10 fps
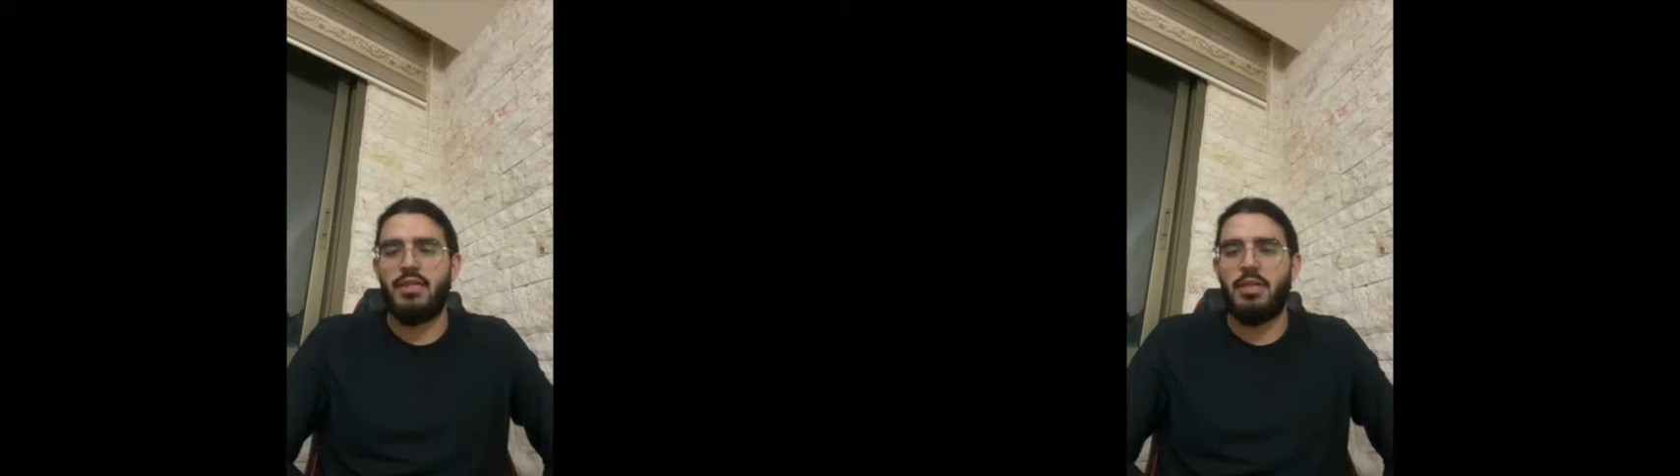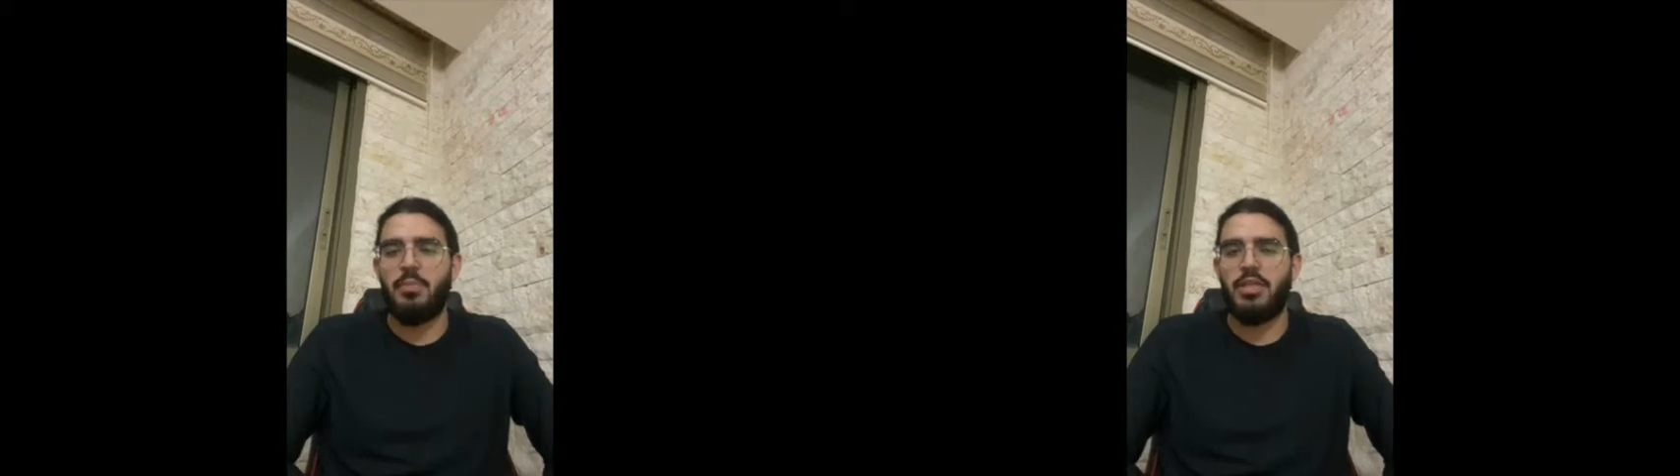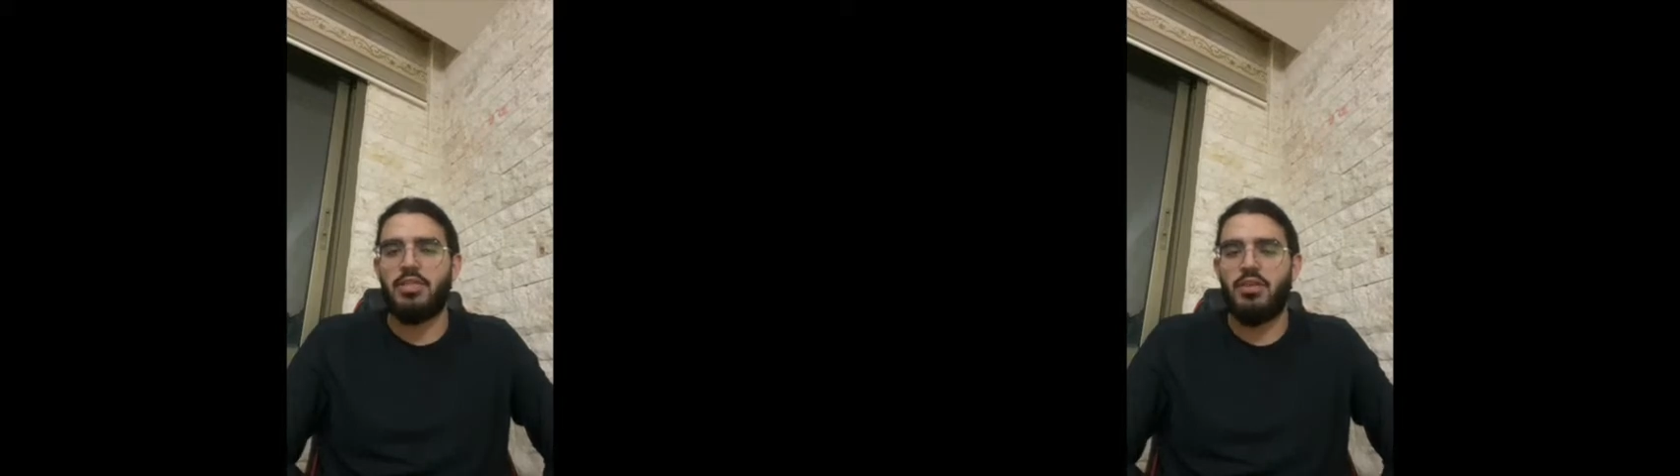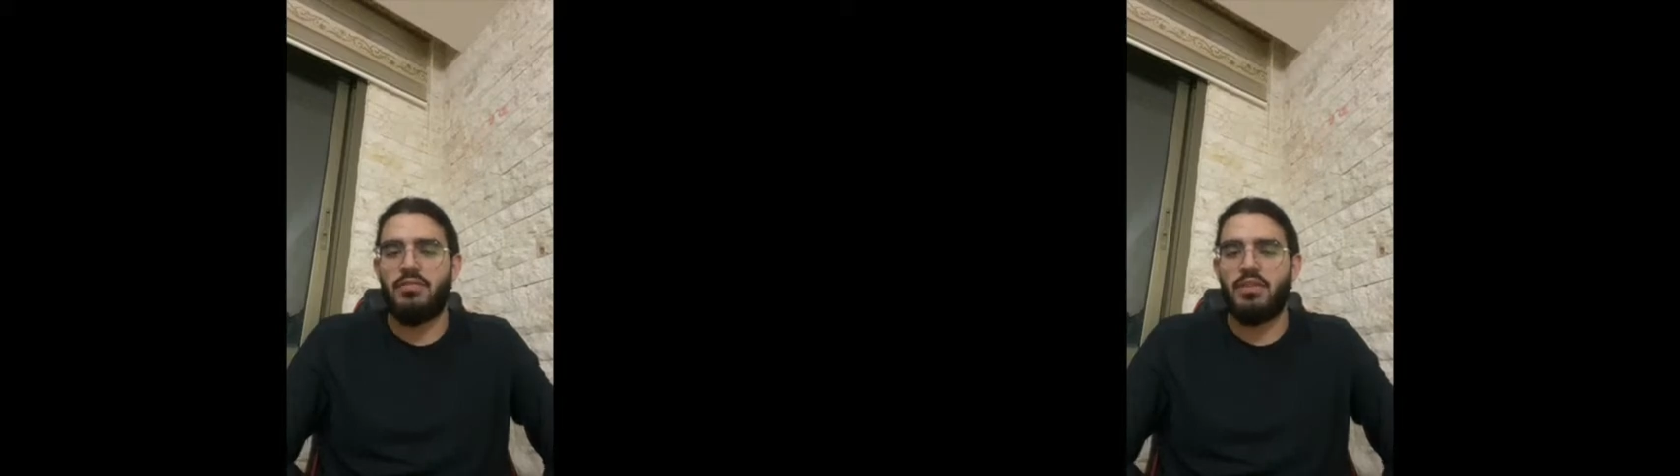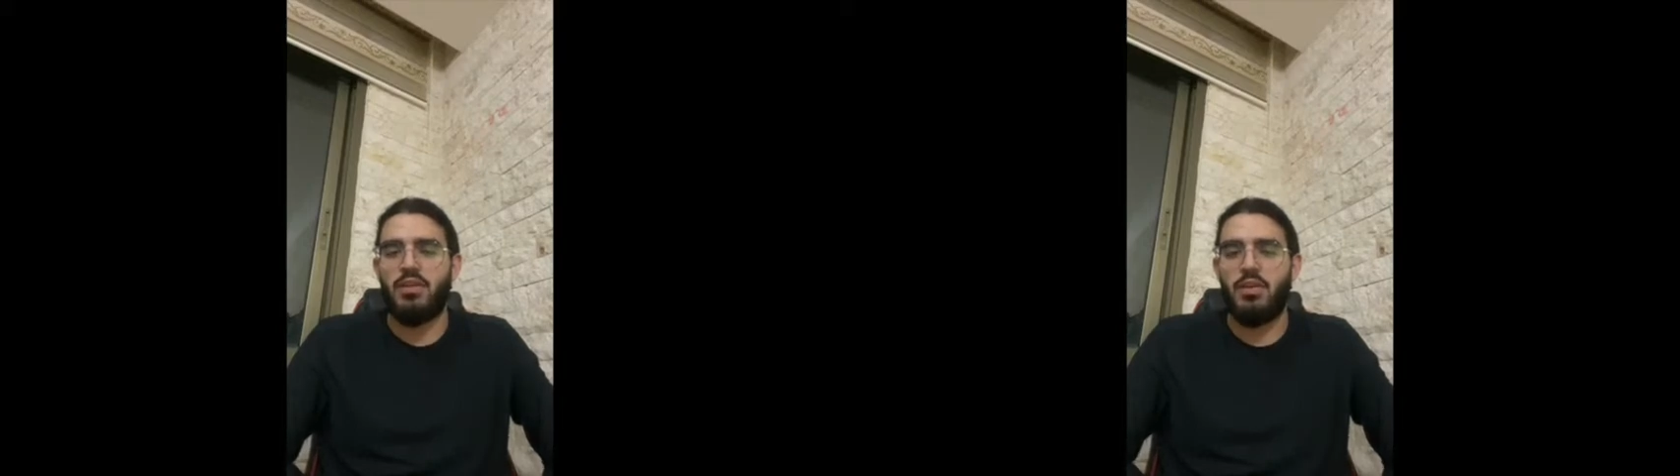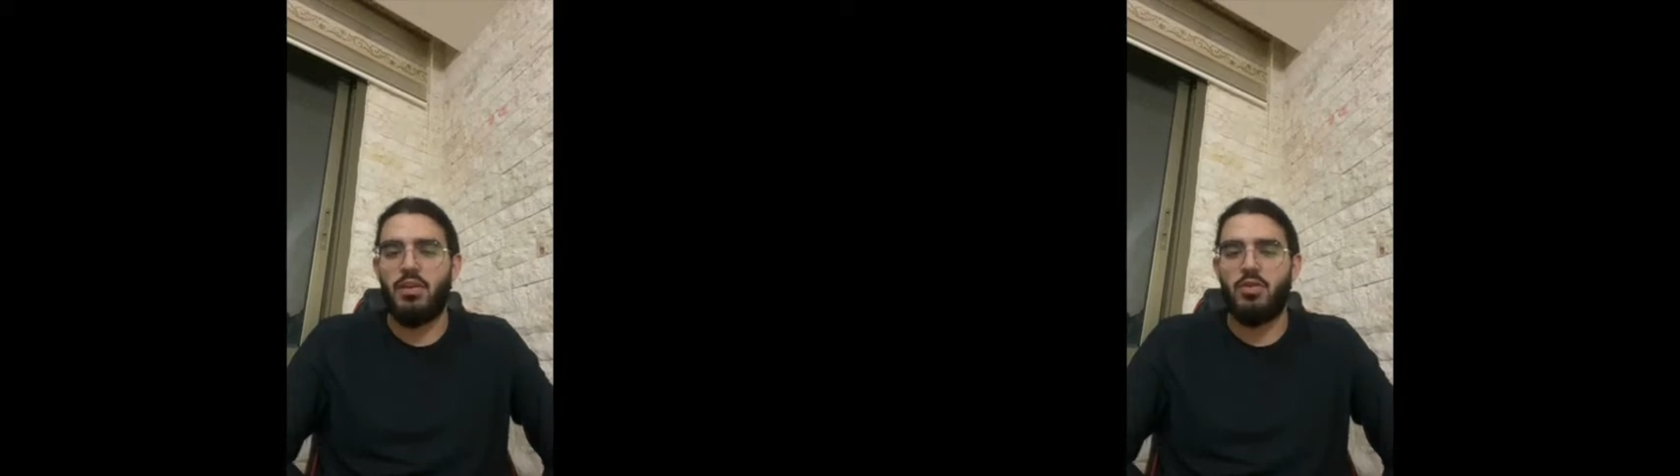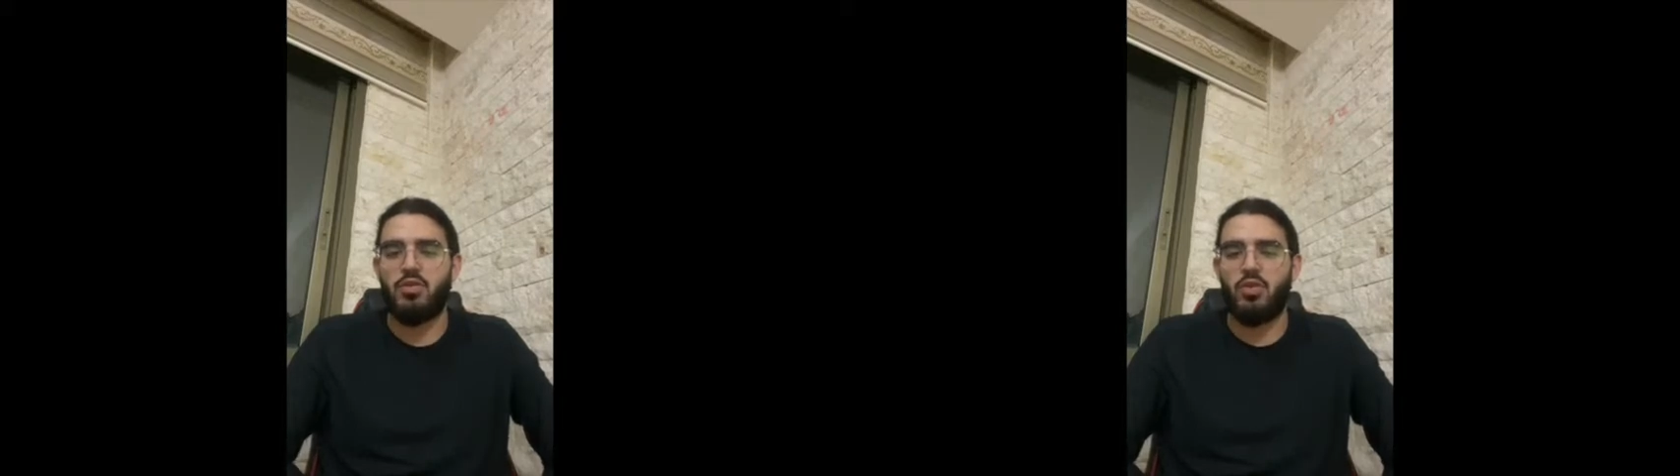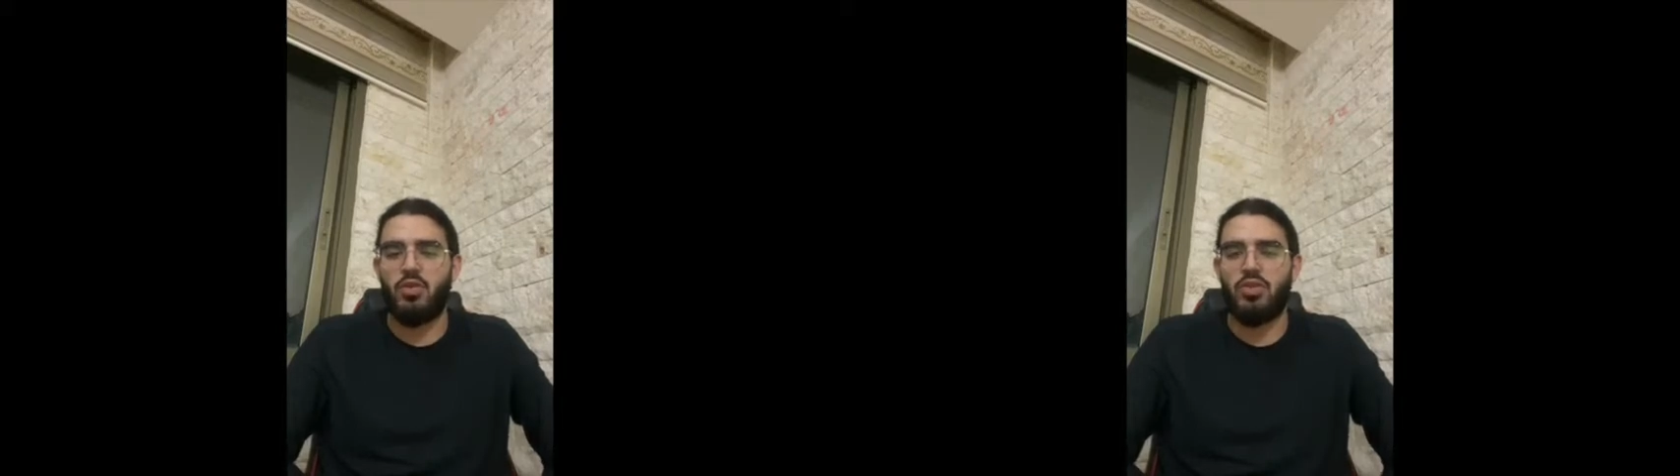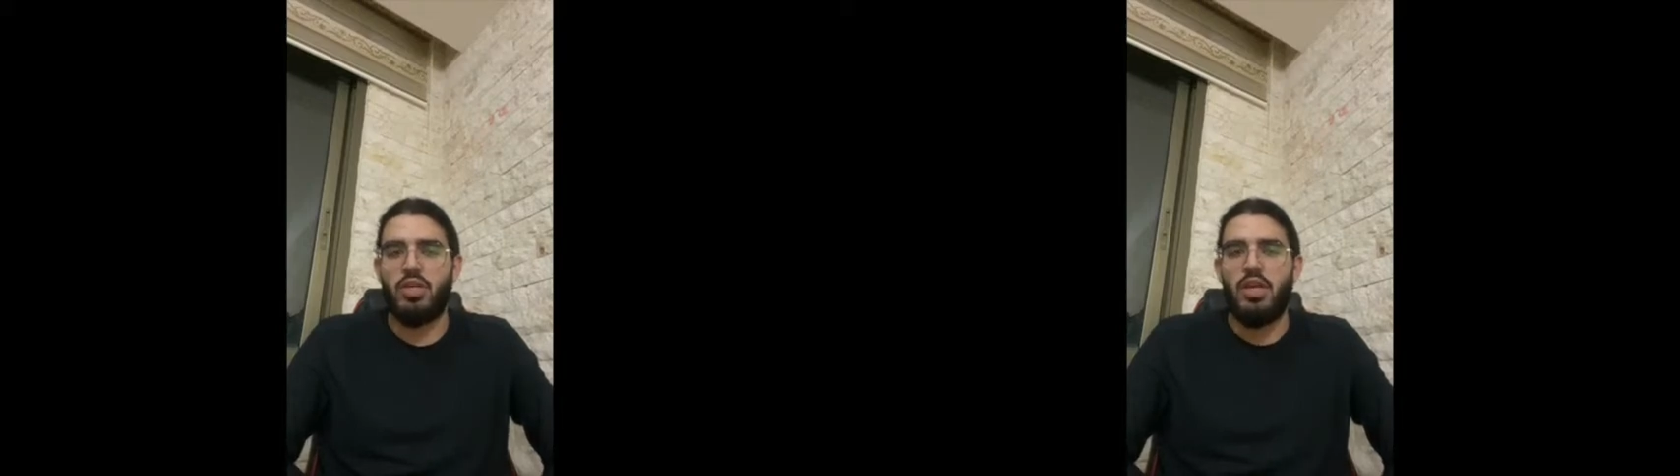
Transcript: depletion of fertile soils.